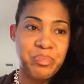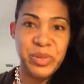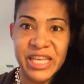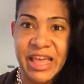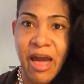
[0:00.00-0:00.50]

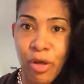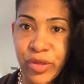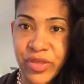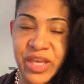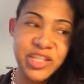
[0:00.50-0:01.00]
be
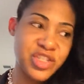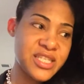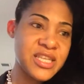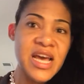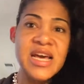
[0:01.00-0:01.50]
healthy.
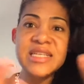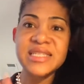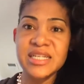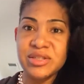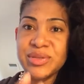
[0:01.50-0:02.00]
Just
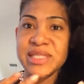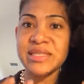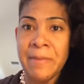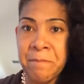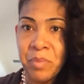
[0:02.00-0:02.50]
stick to
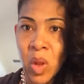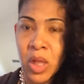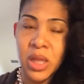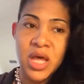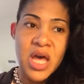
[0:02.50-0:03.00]

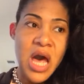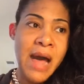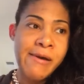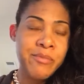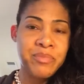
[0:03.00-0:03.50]
simple,
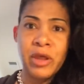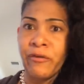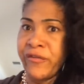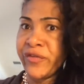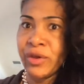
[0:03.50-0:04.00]

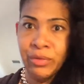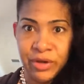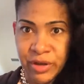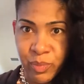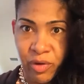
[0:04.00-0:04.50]
a few
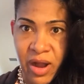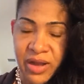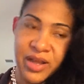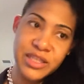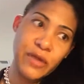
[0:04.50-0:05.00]
good
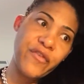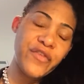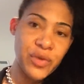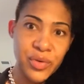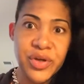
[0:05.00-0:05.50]
products, a
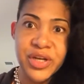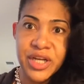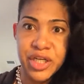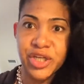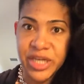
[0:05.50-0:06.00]
few good
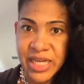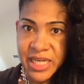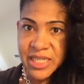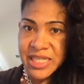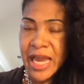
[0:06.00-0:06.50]

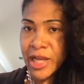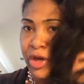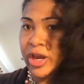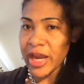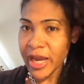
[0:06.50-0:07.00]
ingredients, and
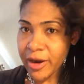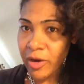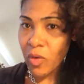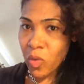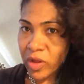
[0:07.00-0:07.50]
your
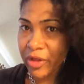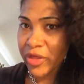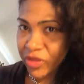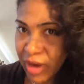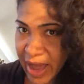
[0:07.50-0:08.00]
hair
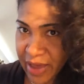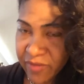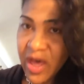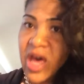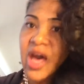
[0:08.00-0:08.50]
will
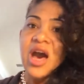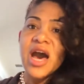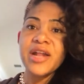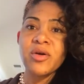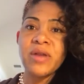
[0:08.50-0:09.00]
thrive.
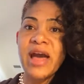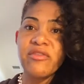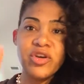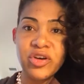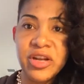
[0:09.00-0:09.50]
I don't
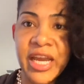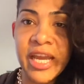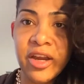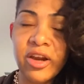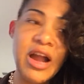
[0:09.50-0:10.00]
have good
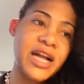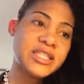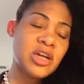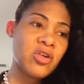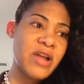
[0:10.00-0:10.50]
hair. I
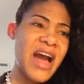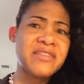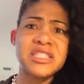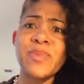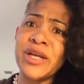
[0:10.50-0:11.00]
don't
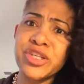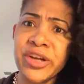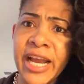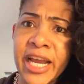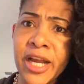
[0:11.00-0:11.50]
have
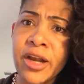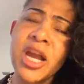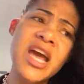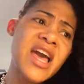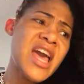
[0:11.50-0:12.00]
special hair.
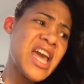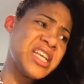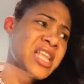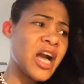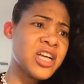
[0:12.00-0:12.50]

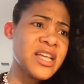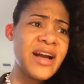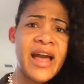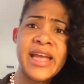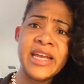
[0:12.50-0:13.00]
It's not because I
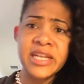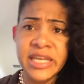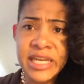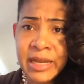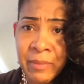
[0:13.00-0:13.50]
got
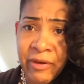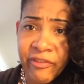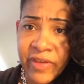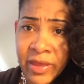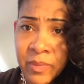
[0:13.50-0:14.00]
Indian in my
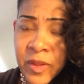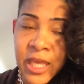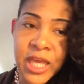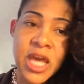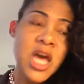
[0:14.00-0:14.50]

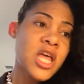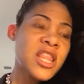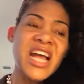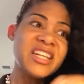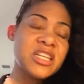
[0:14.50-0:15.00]
family.
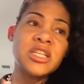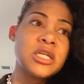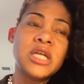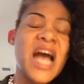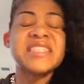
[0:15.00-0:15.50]
That
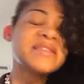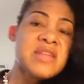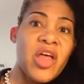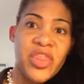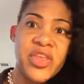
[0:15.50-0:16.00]
has
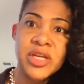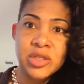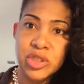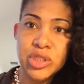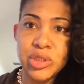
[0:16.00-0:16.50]

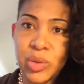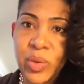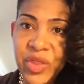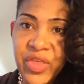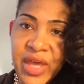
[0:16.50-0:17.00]
nothing to do
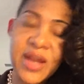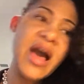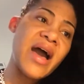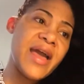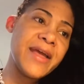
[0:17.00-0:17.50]
with it.
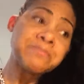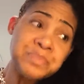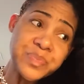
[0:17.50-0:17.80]
I